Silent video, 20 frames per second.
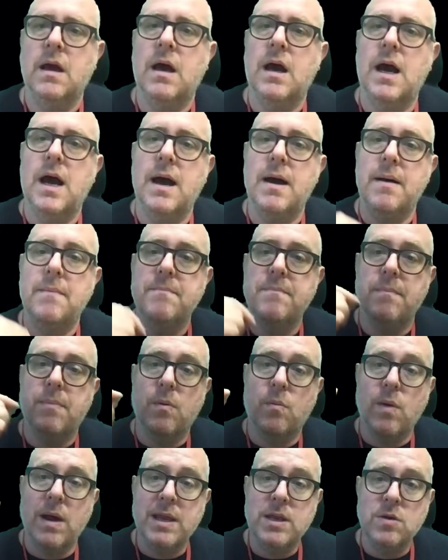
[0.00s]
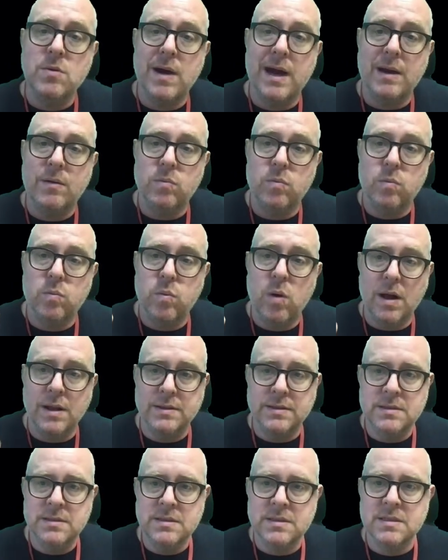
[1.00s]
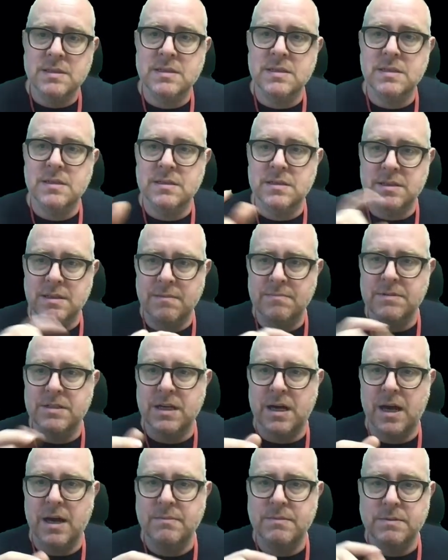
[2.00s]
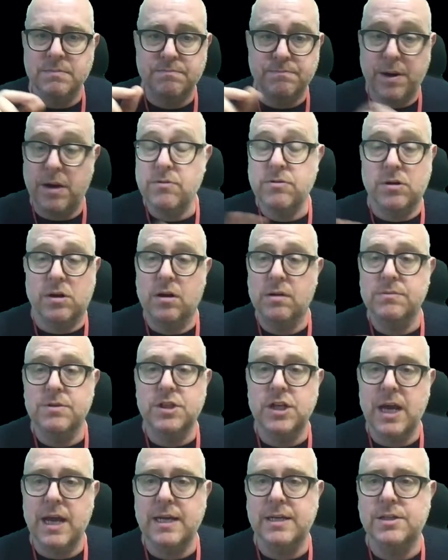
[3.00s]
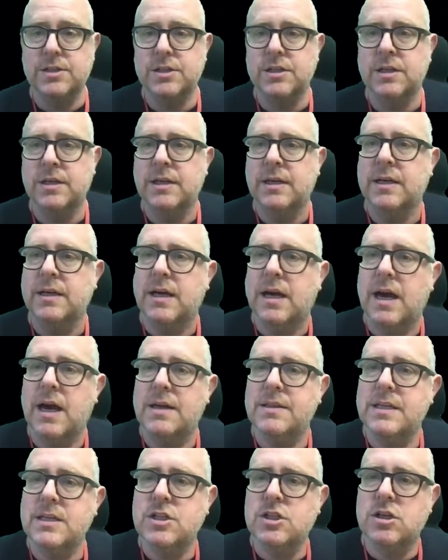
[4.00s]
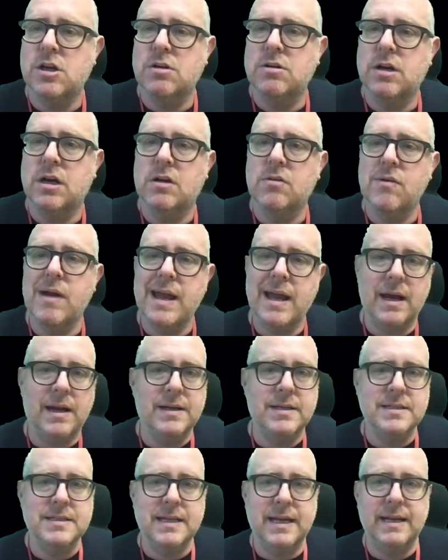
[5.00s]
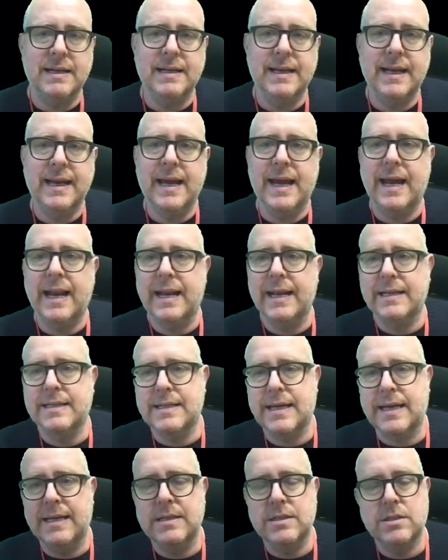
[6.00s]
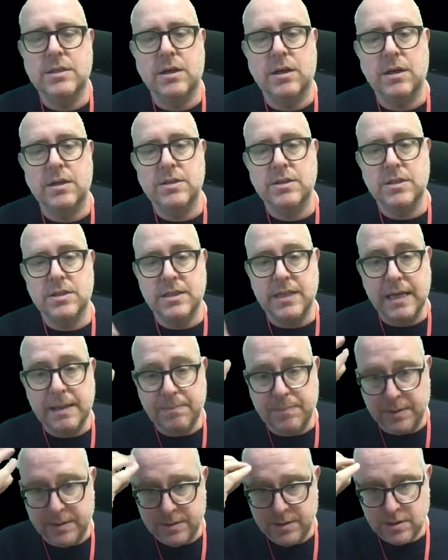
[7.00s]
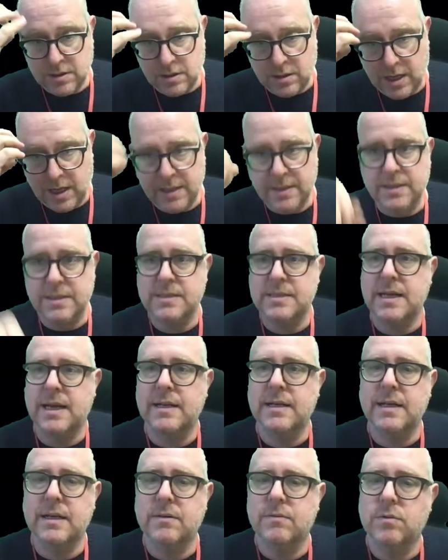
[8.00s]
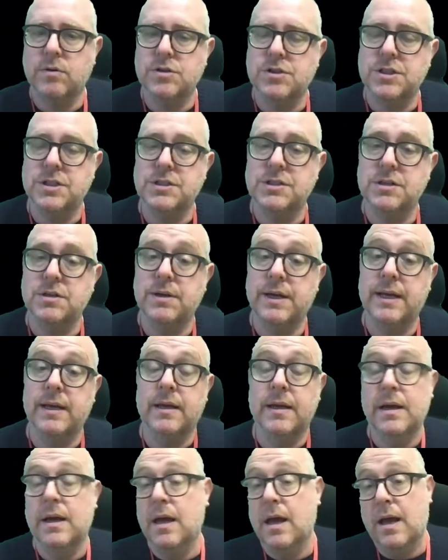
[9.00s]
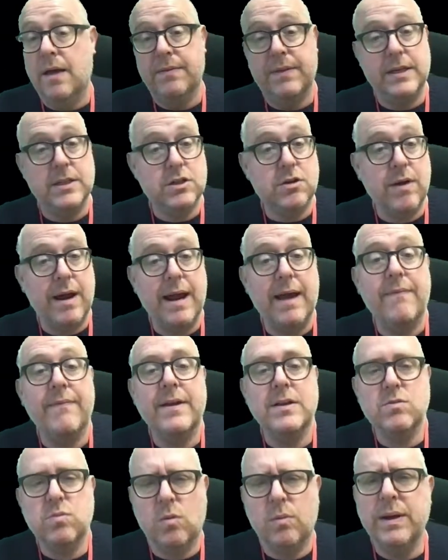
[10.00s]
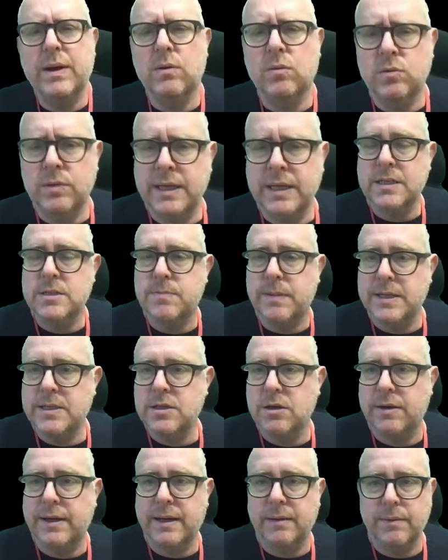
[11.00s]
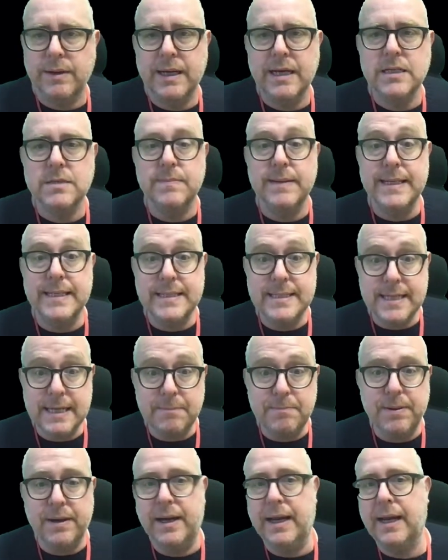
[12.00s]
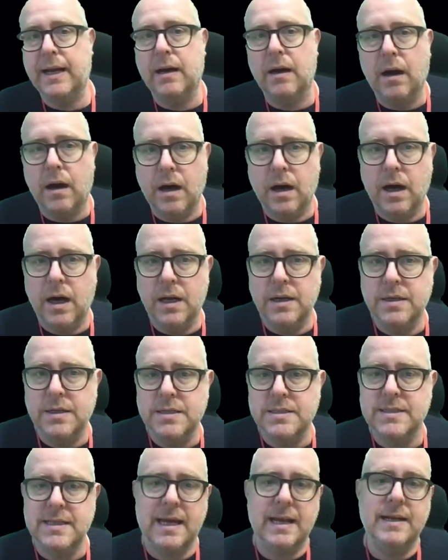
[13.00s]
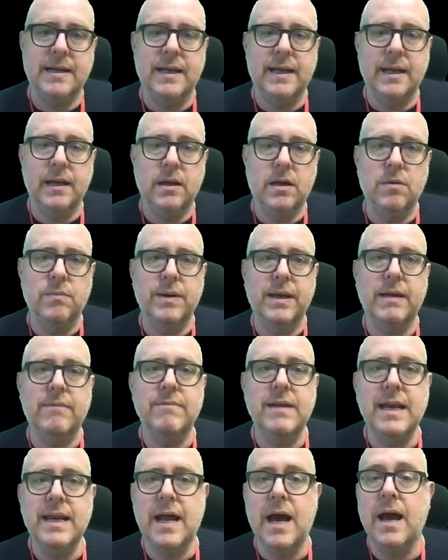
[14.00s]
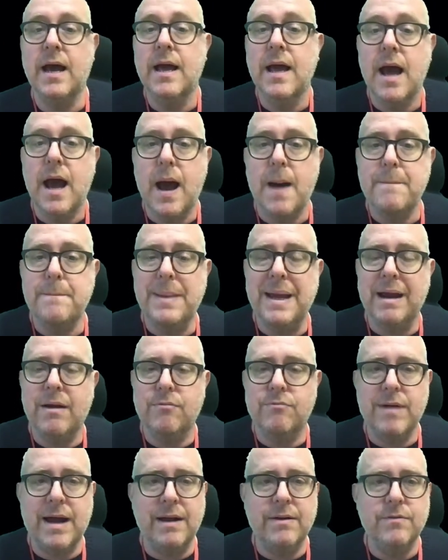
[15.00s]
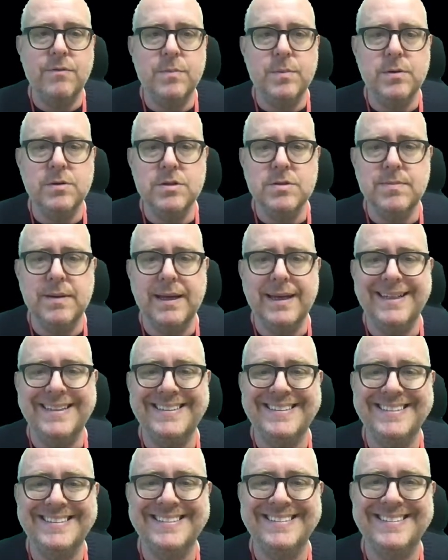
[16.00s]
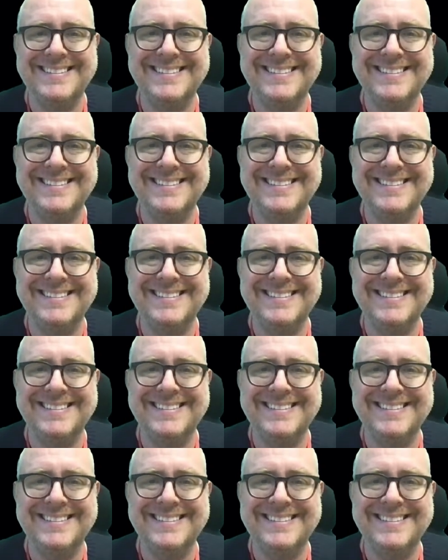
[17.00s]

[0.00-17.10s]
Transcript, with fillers: Um, but when you add ones, sometimes both columns change. Uh, this showed a great understanding and it in turn deepens her understanding of what she's doing. That's great and that's what we all to be doing. We need to be deepening our understanding. Can we give Lena a big round of applause please?